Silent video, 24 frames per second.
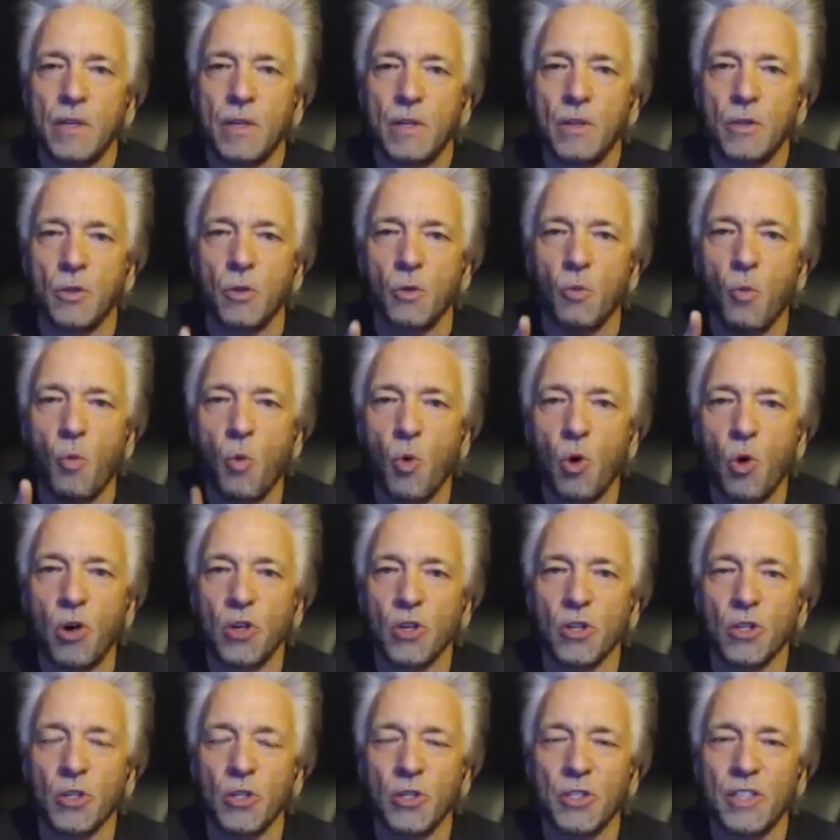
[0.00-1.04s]
The
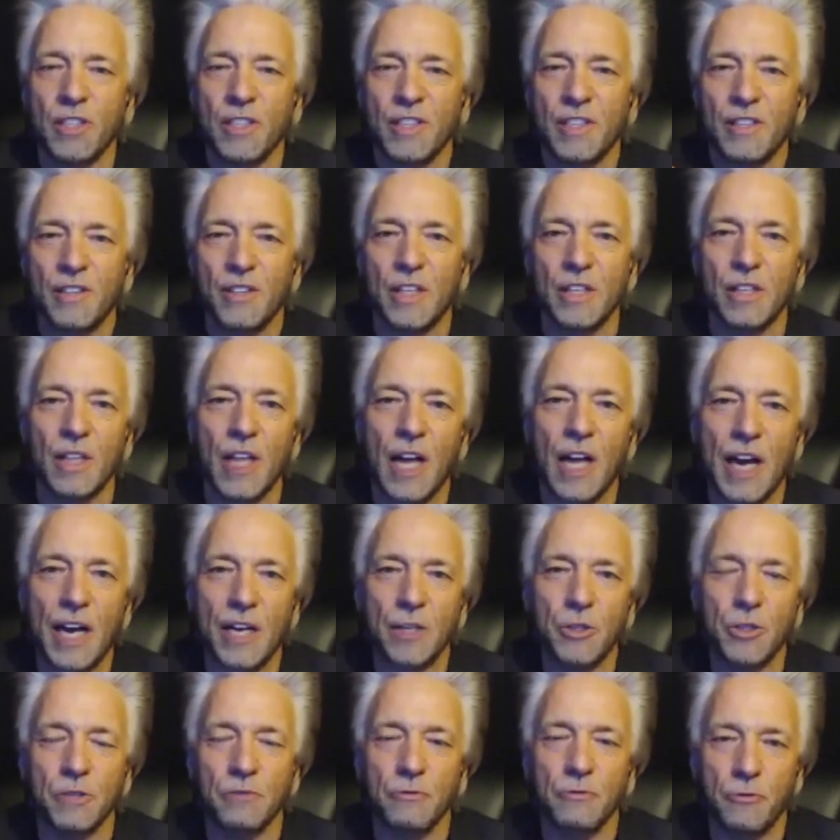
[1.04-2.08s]
world that
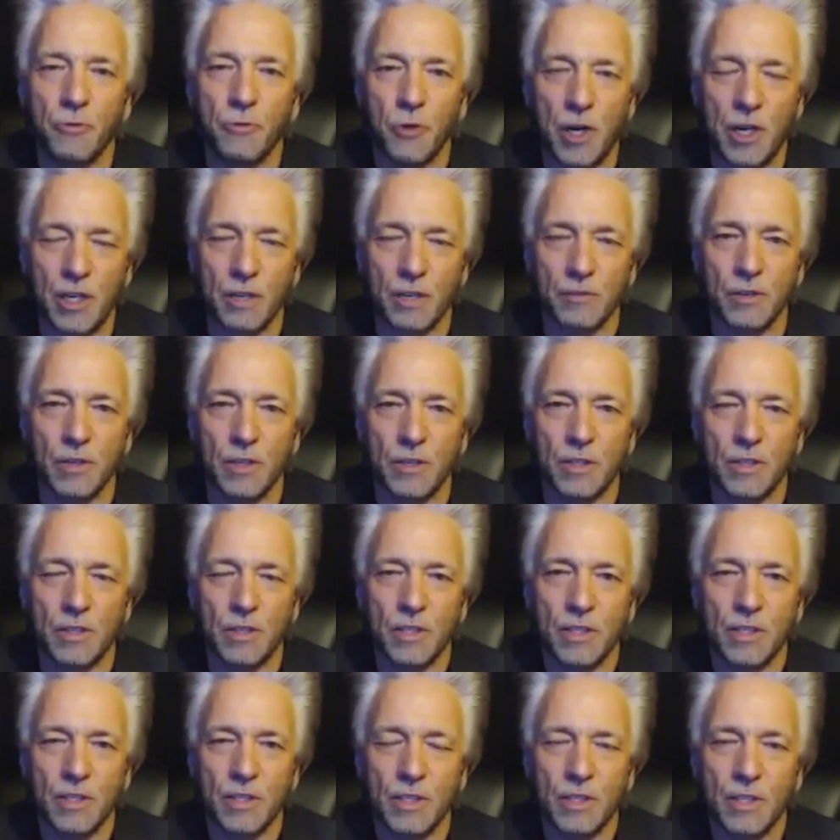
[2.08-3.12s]
lies in front of
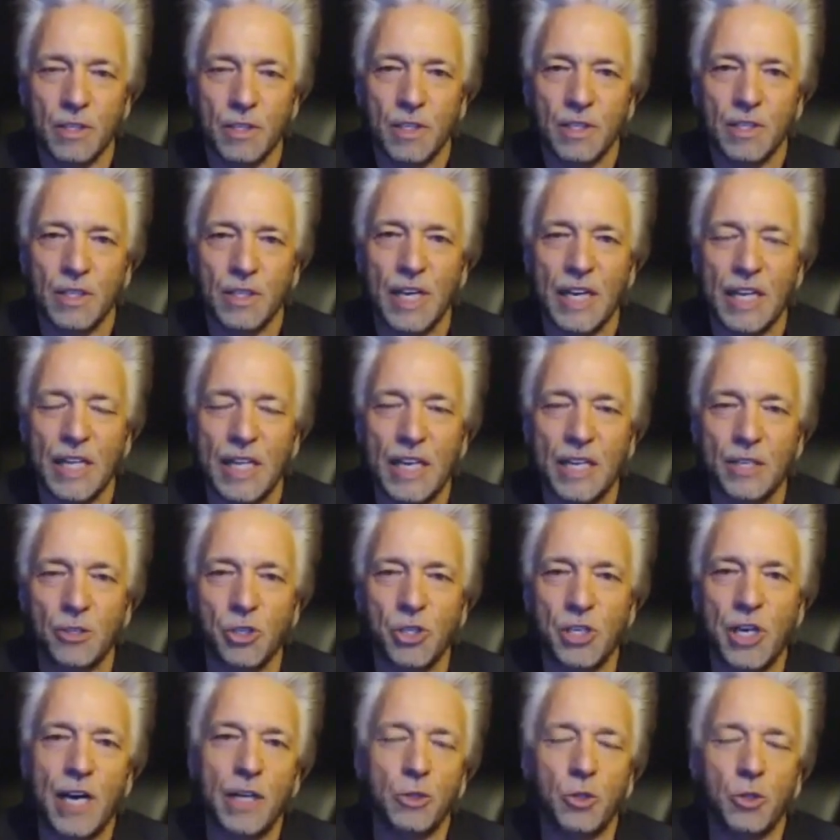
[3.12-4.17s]
us that has
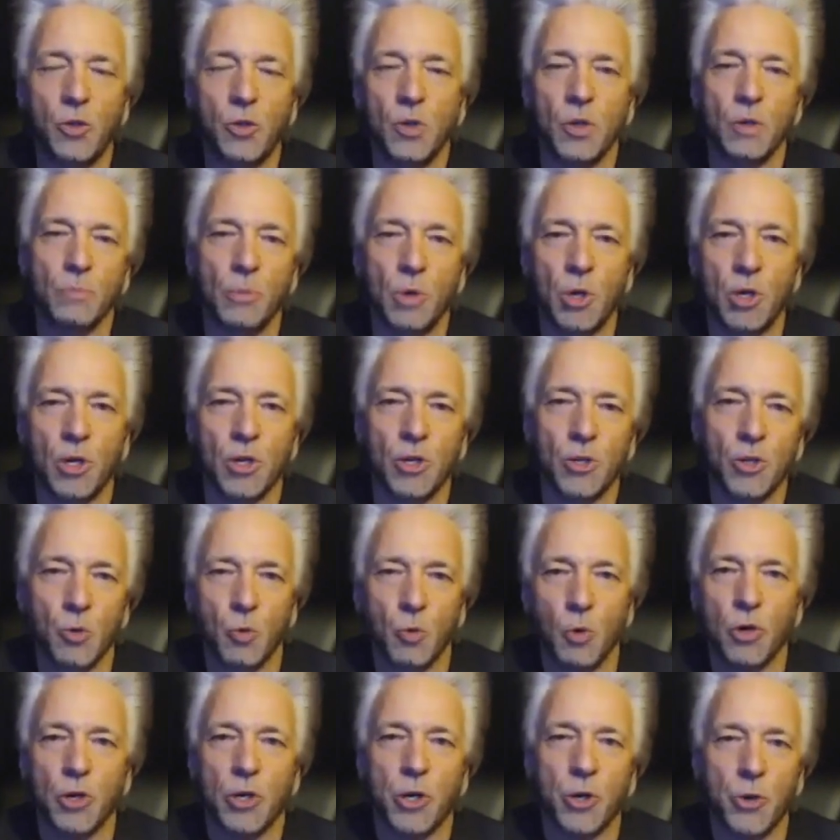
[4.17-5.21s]
yet to emerge,
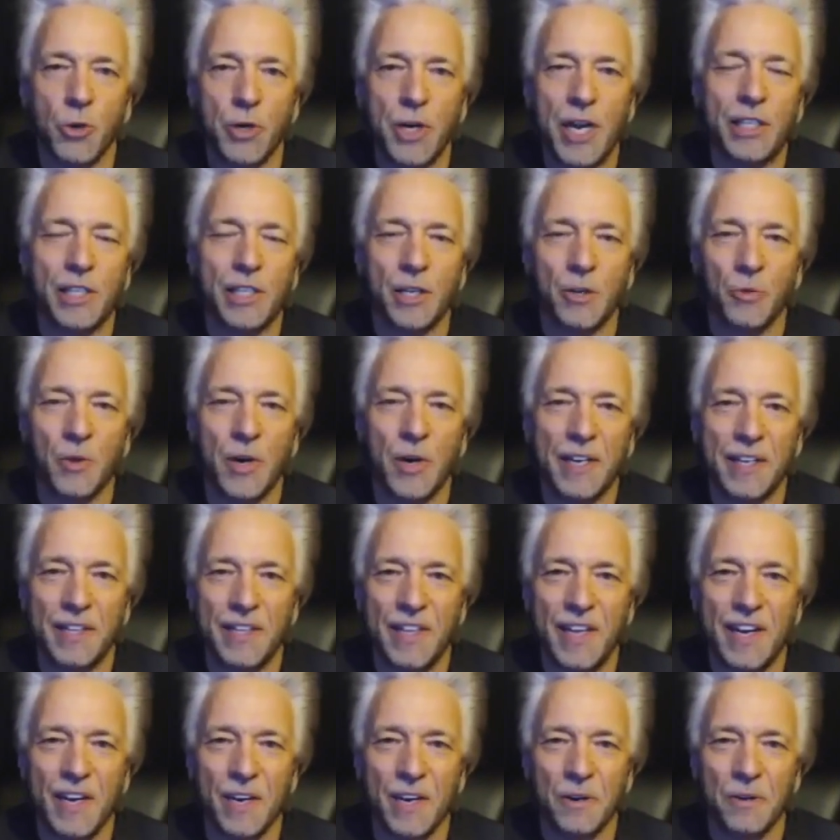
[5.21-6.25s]
we're creating right
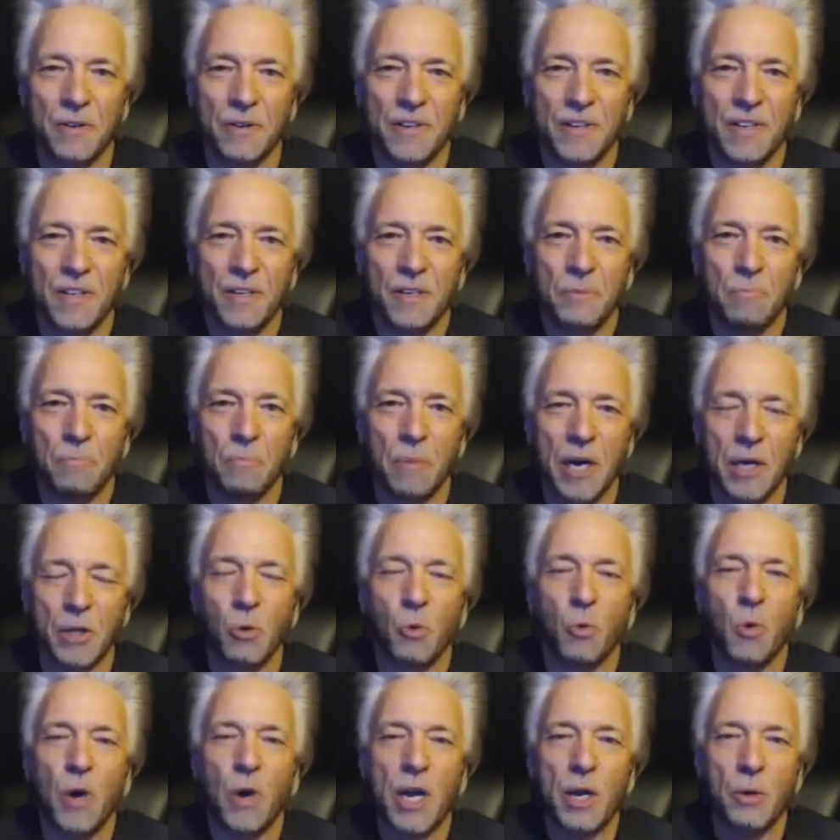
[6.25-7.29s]
now by the
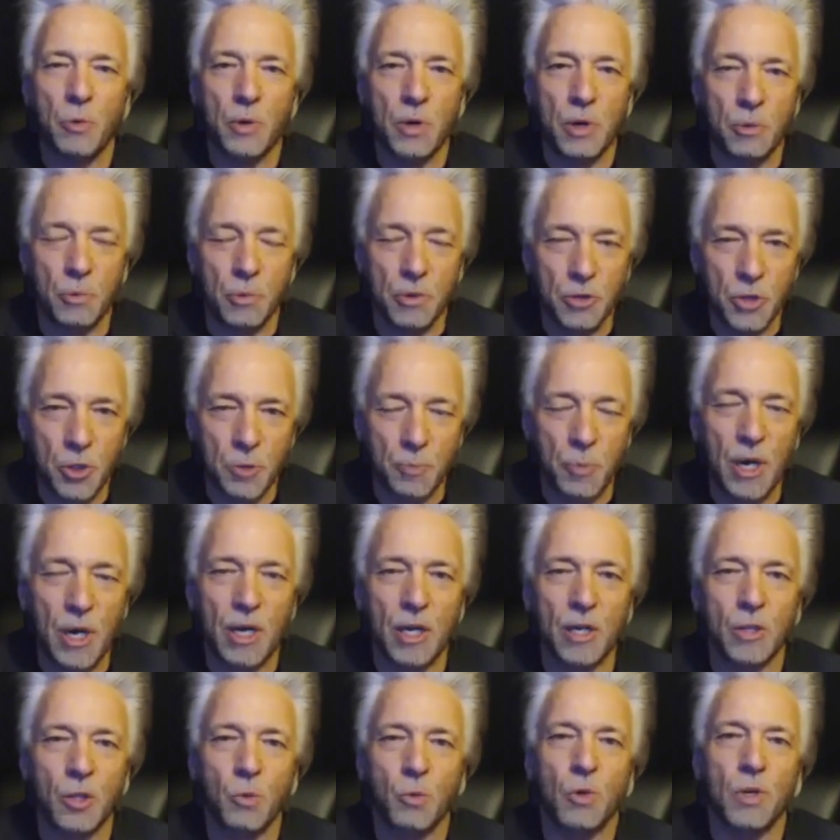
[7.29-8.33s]
way we
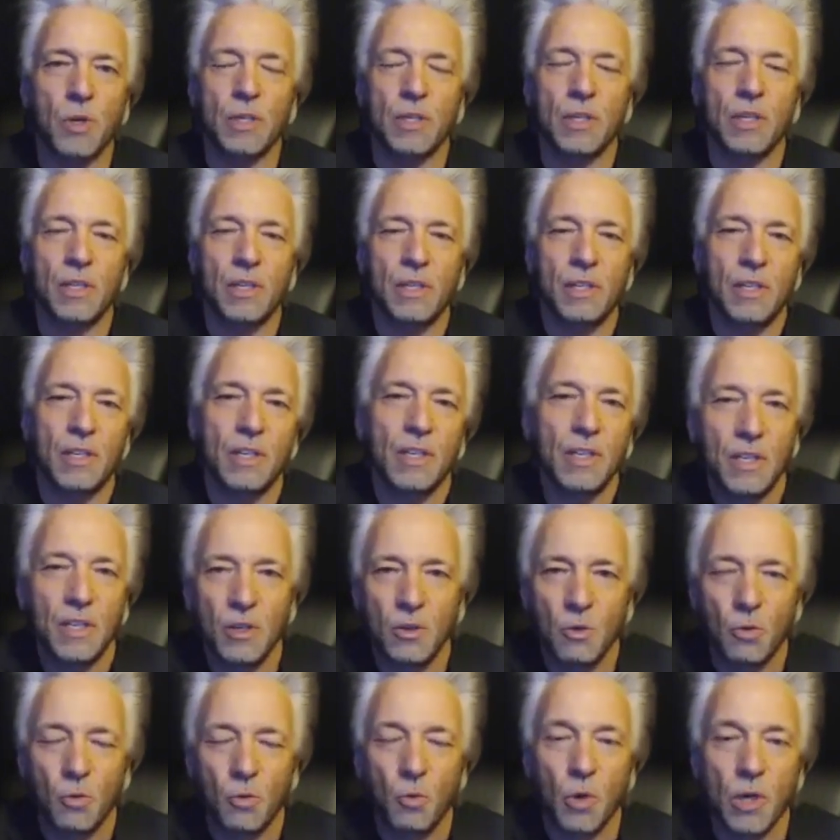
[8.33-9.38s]
respond to
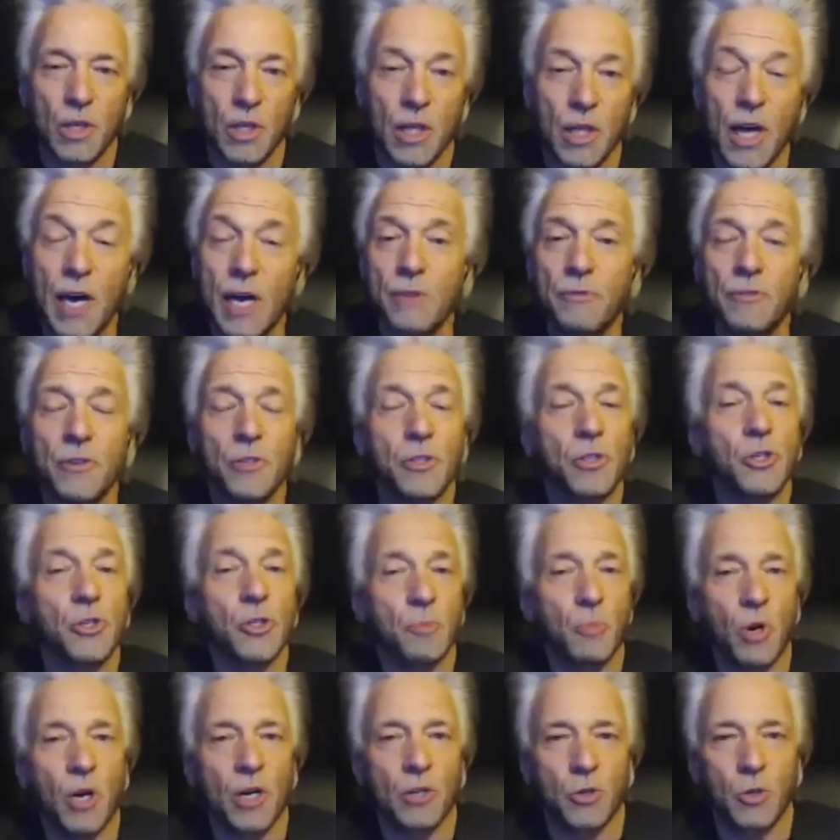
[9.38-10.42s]
what life has just
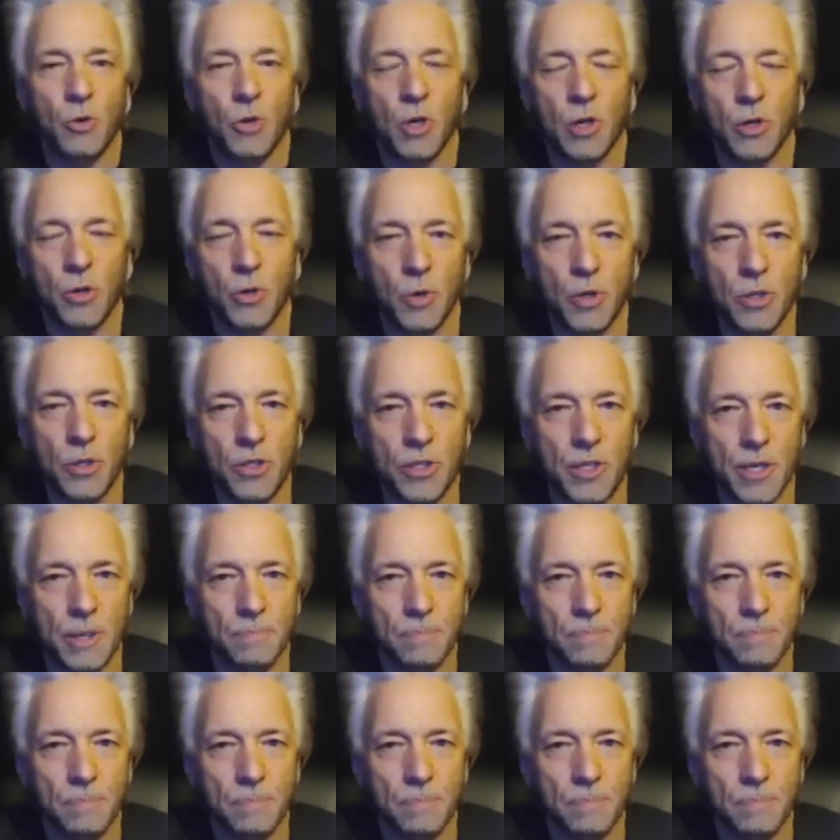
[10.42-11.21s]
brought to our doorstep.